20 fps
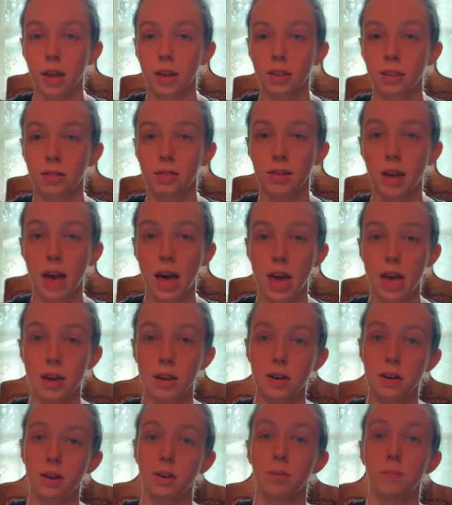
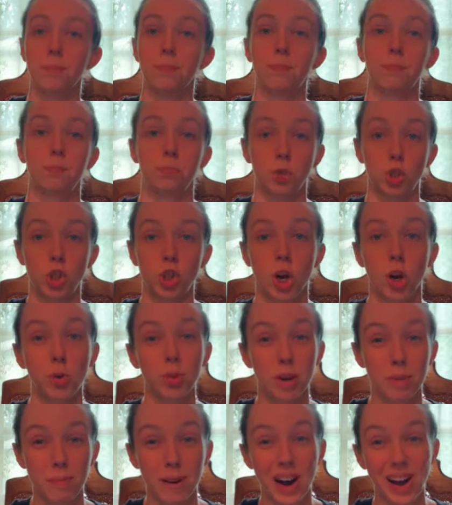then show
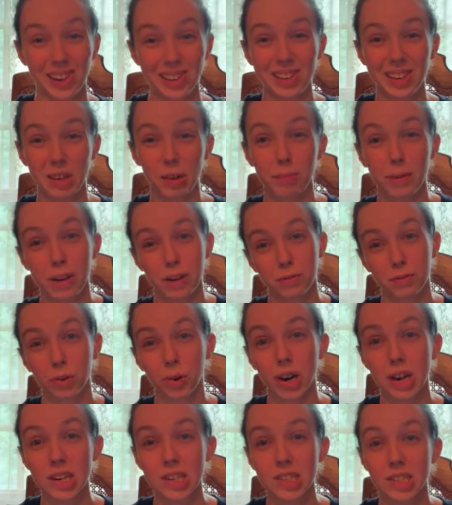them a little bit of
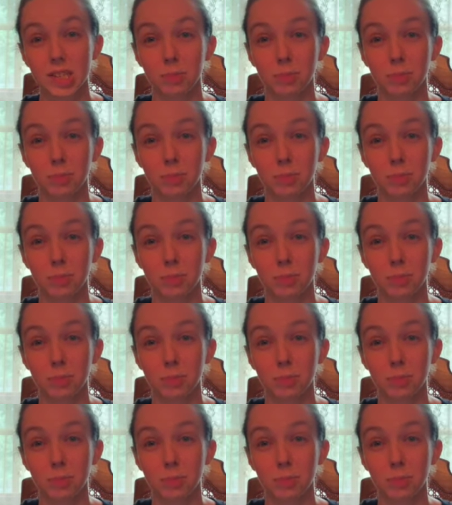grace,